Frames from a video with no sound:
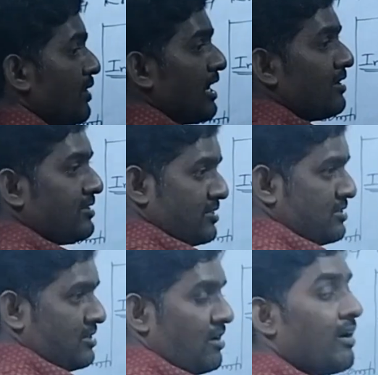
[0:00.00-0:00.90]
that
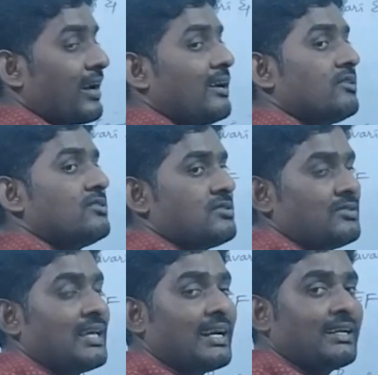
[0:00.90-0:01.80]
biologists,
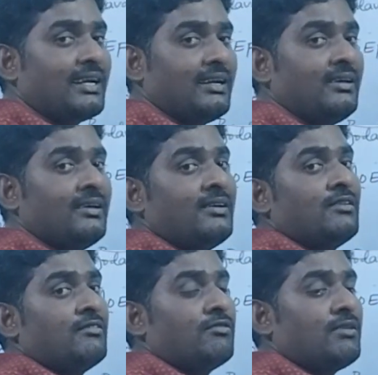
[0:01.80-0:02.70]
ecologists selected
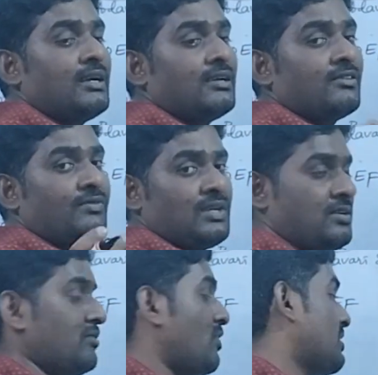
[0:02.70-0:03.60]
one
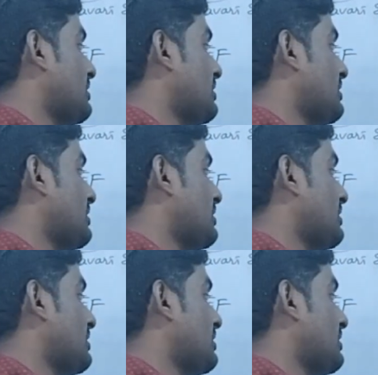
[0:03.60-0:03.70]
fish.